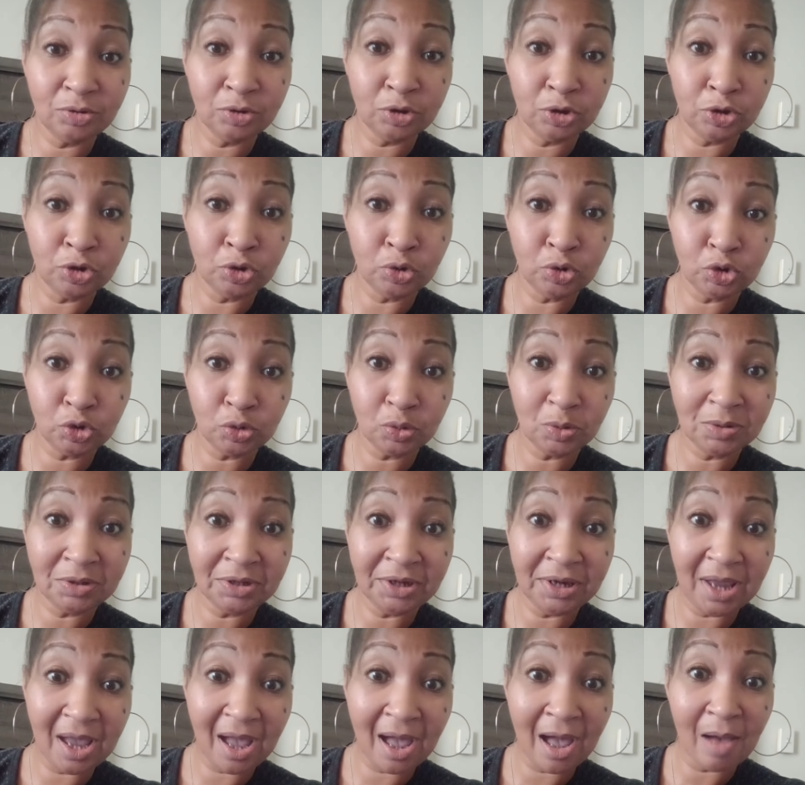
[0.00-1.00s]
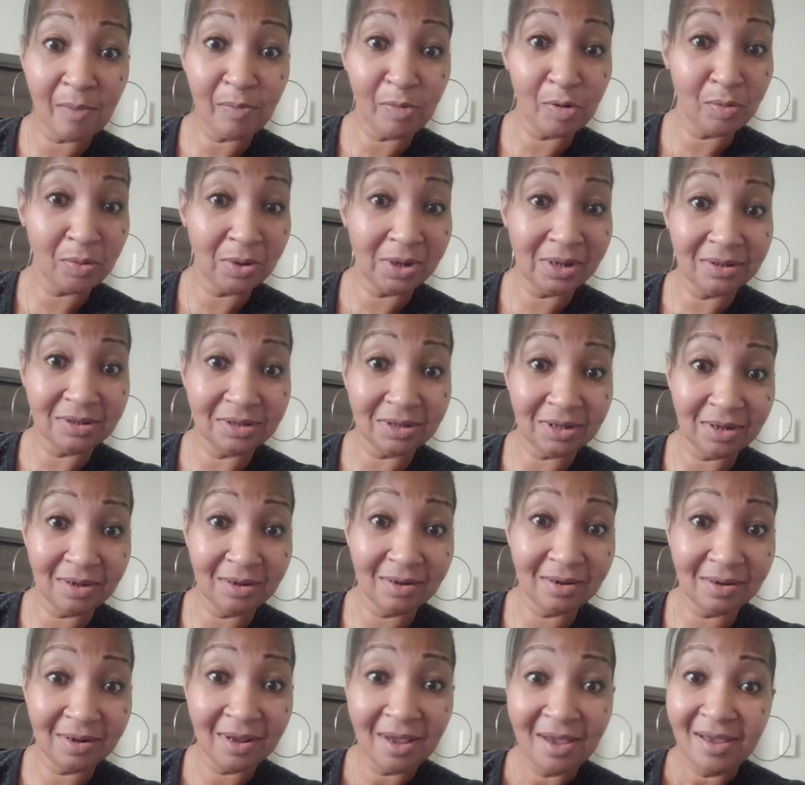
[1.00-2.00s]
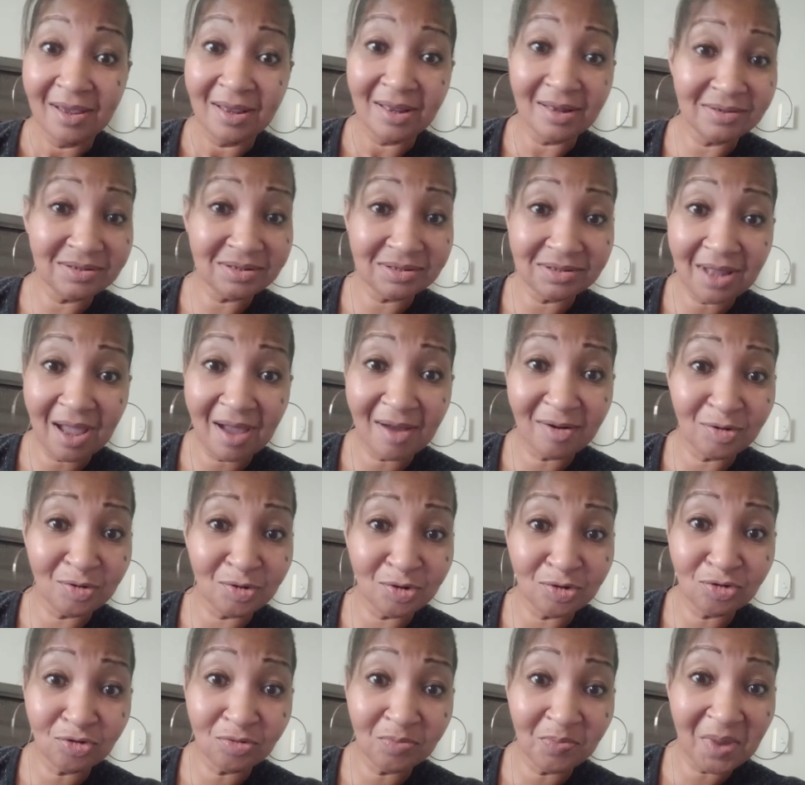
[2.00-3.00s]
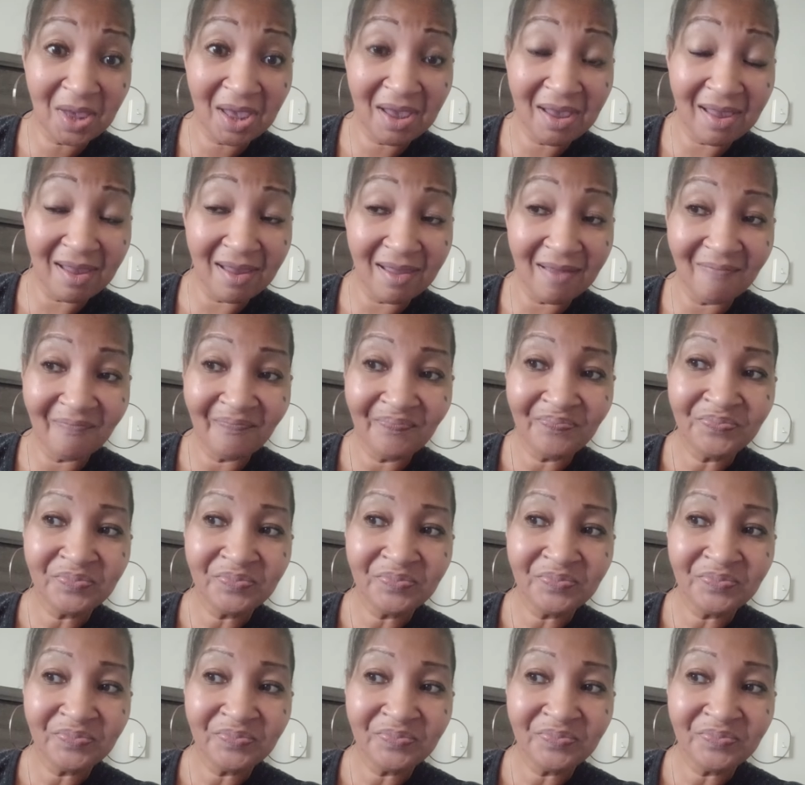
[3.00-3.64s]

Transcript: usually operates in. It's not good or bad.